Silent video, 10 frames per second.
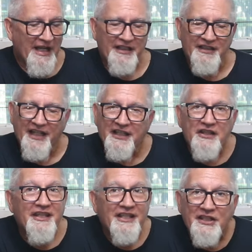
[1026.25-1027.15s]
I
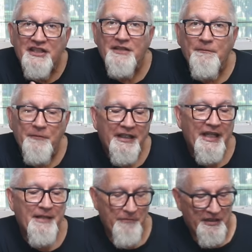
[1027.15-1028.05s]
like this
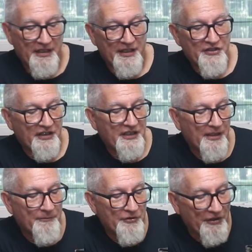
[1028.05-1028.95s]
game because it
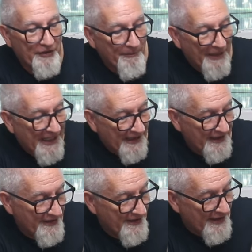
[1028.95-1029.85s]
comes on the back.
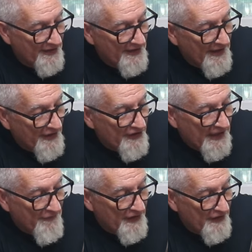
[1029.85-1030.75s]
It says
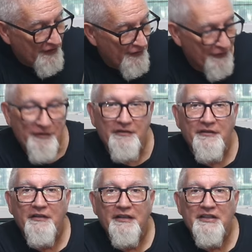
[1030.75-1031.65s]

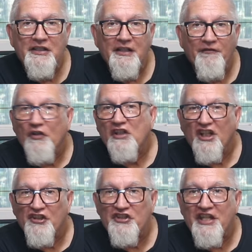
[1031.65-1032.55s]
72 full
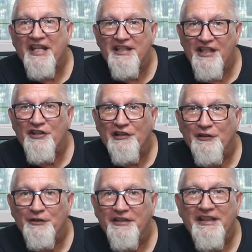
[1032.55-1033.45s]
color standees
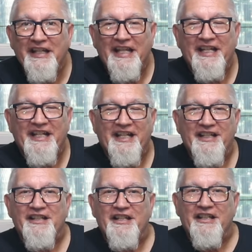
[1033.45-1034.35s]
included, and
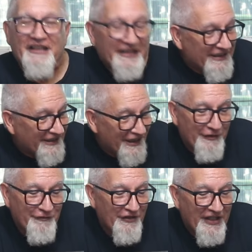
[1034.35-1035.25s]
I love
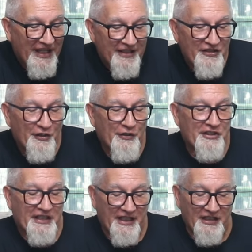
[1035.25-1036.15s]
it for that. So
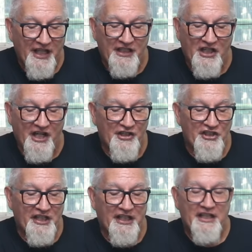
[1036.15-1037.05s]
it's got a lot of
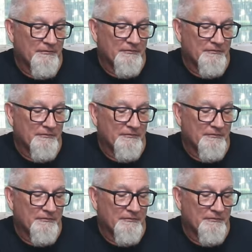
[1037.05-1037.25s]
cards in it